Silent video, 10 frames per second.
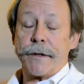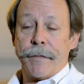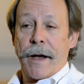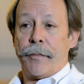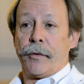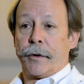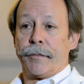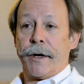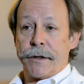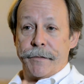in bipolar
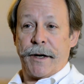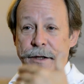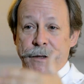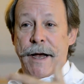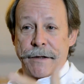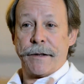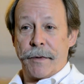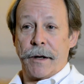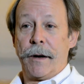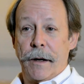depression, but it just hasn't
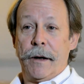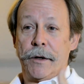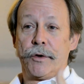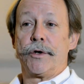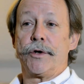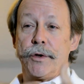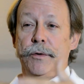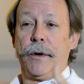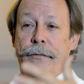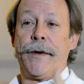been sh
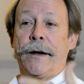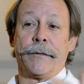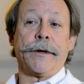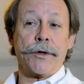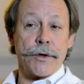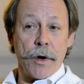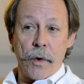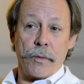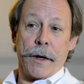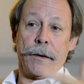effectively
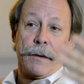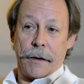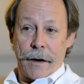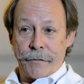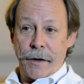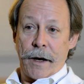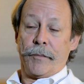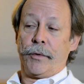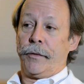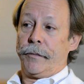shown and FDA
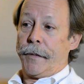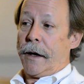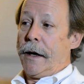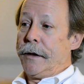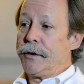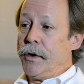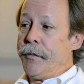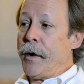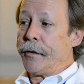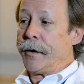approved. But
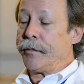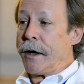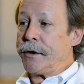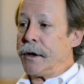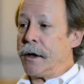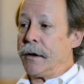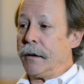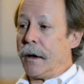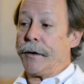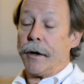unipolar depression,
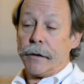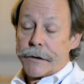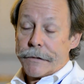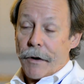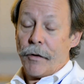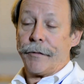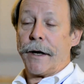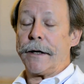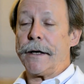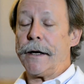adults over
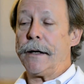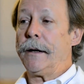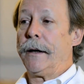18,